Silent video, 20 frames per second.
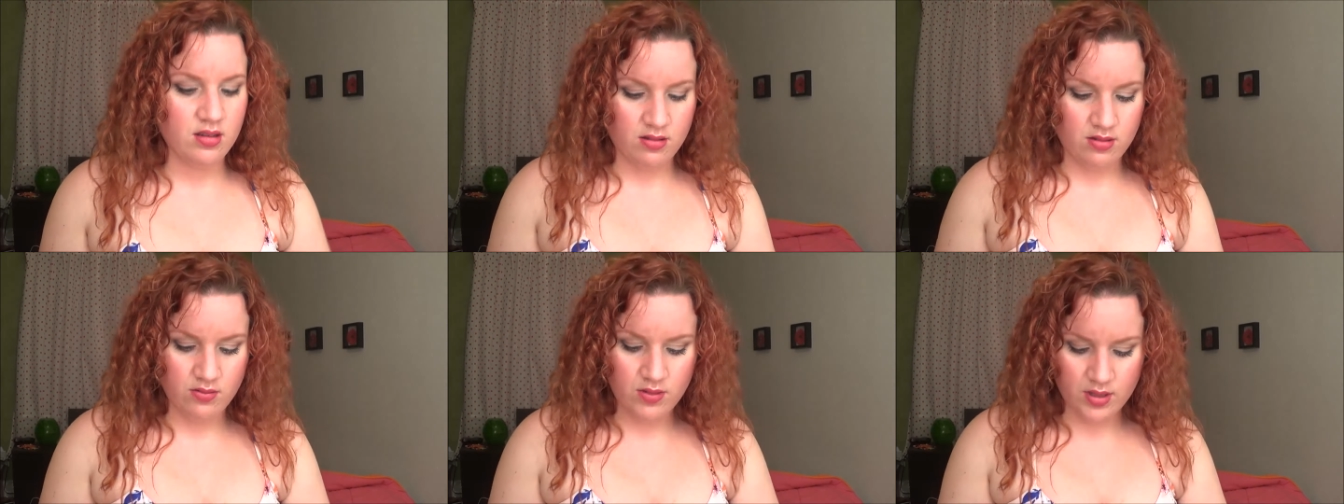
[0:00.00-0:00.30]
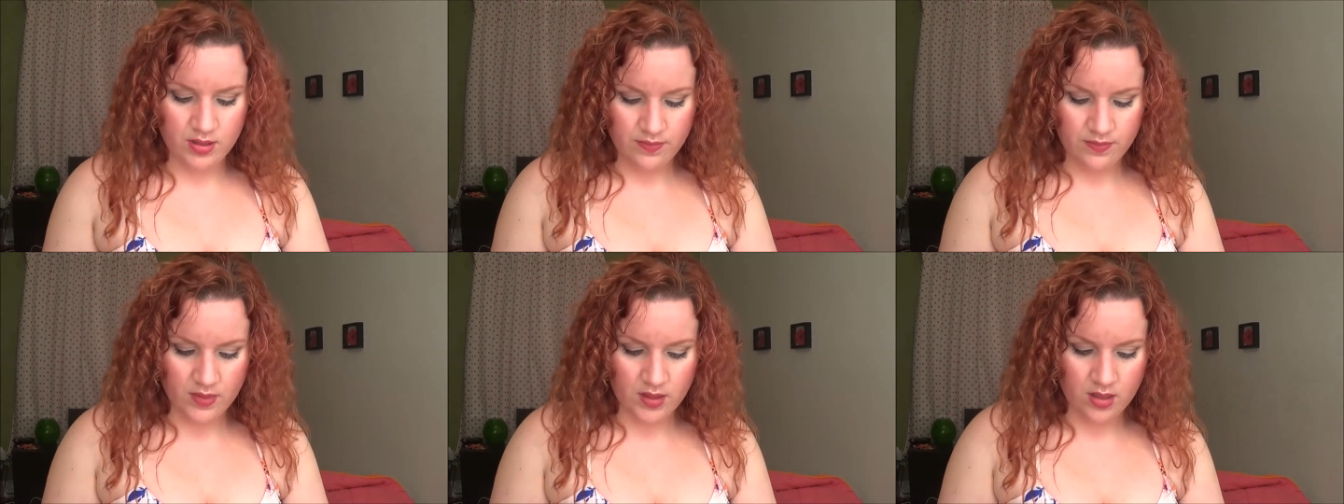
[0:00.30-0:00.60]

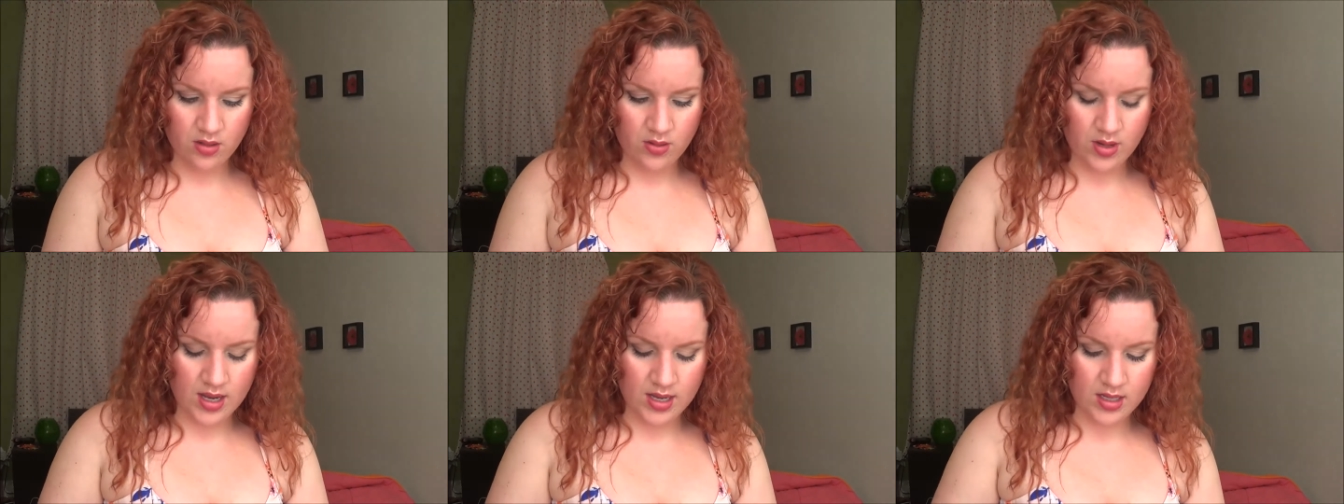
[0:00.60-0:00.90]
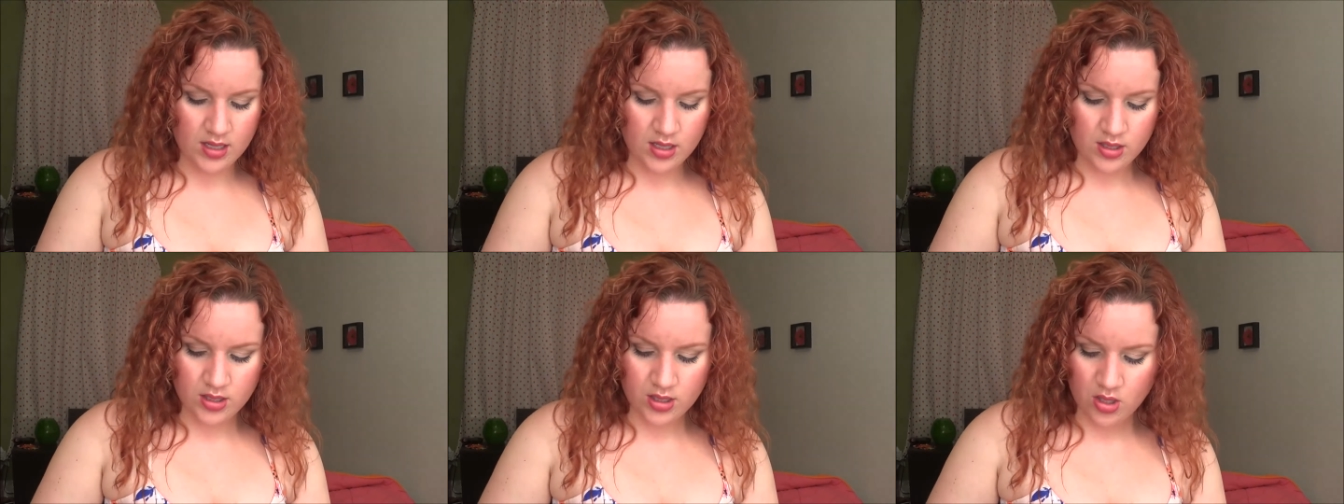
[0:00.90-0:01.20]
Oh, okay,
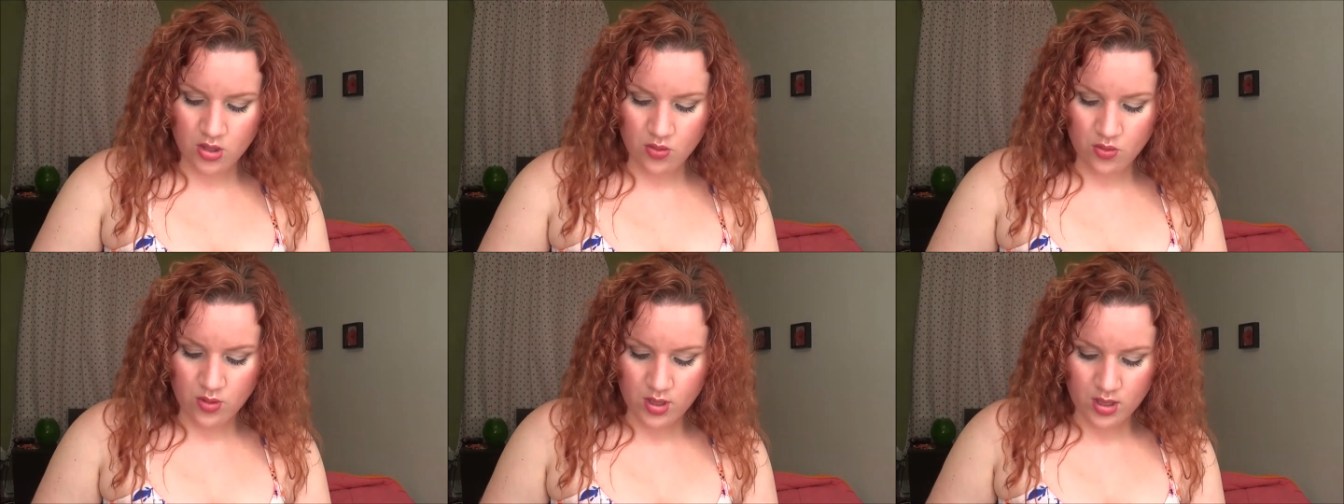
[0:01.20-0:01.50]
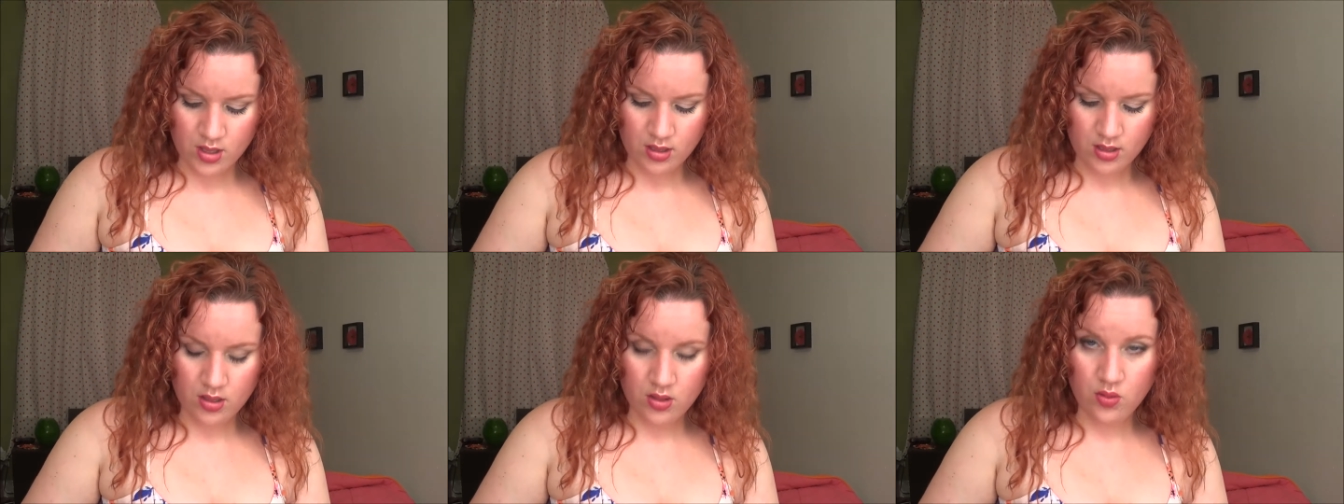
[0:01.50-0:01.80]
so
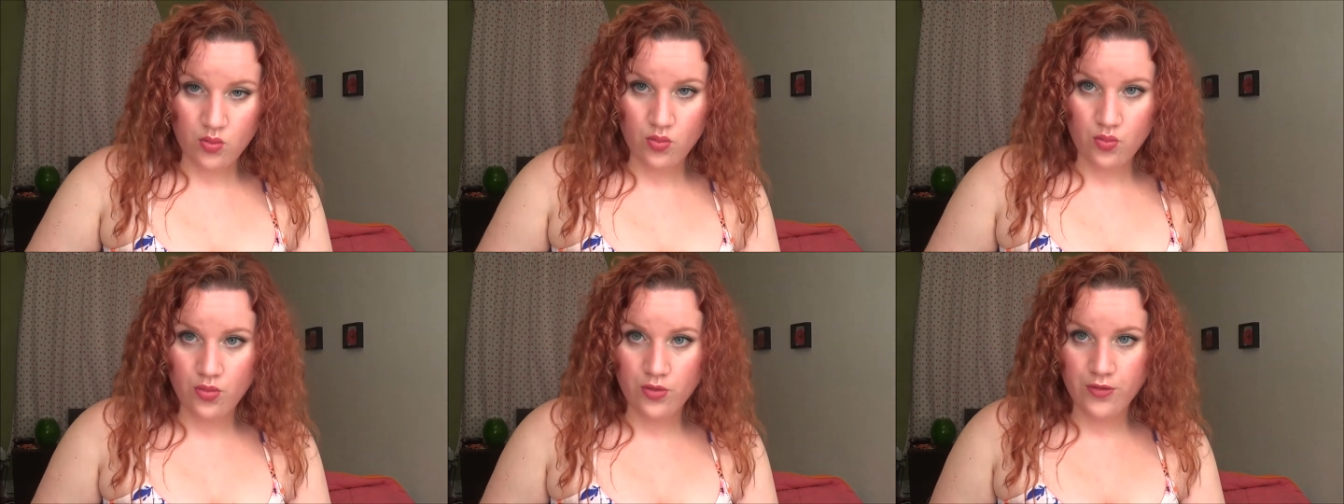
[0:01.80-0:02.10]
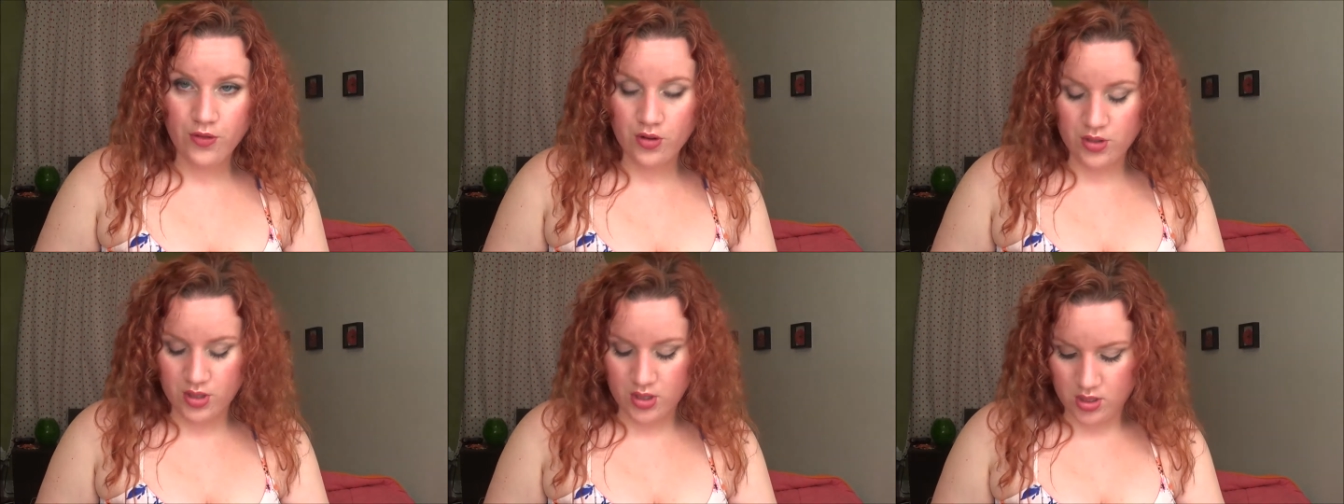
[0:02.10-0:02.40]
we'll
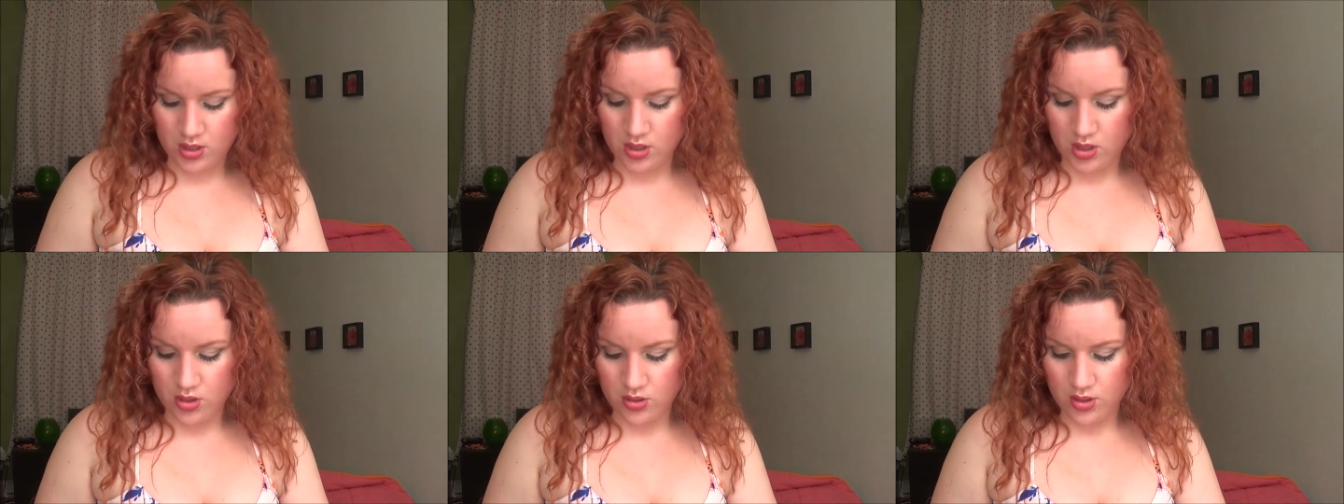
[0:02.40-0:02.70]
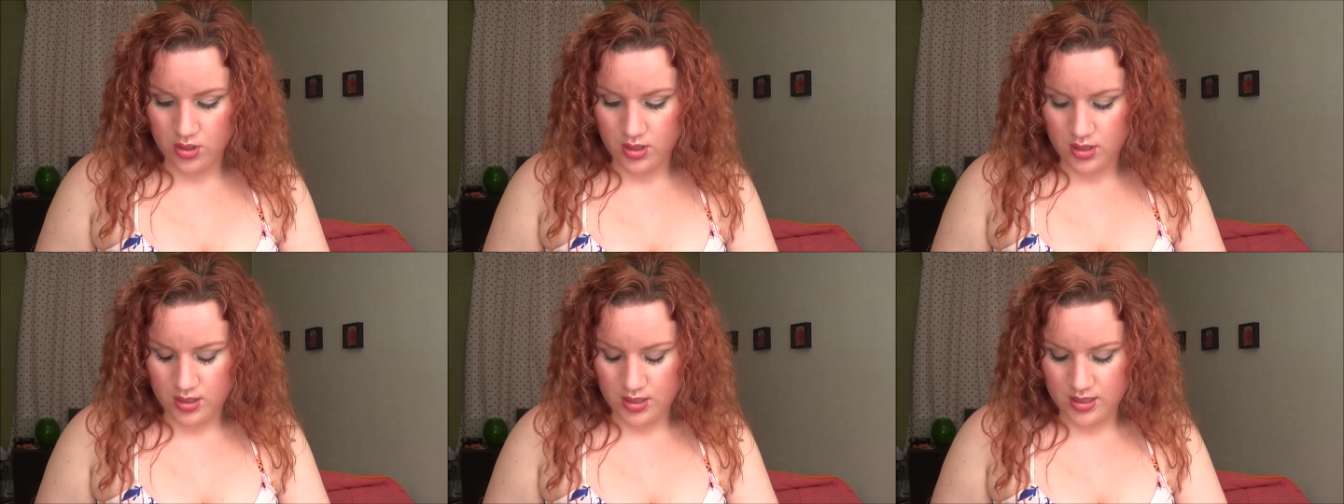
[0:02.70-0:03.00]
first
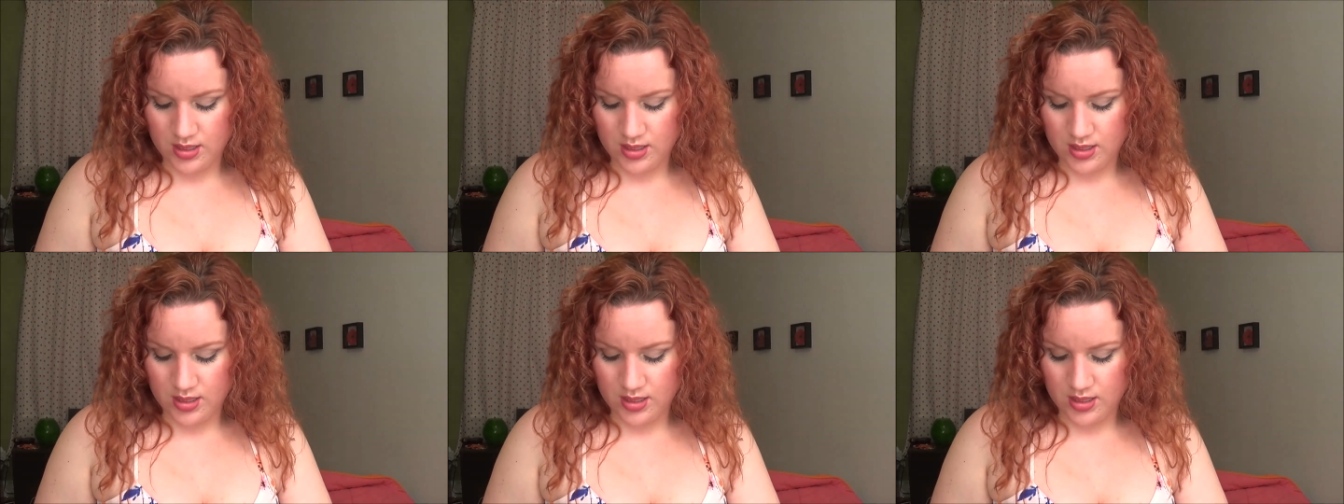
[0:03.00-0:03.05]
start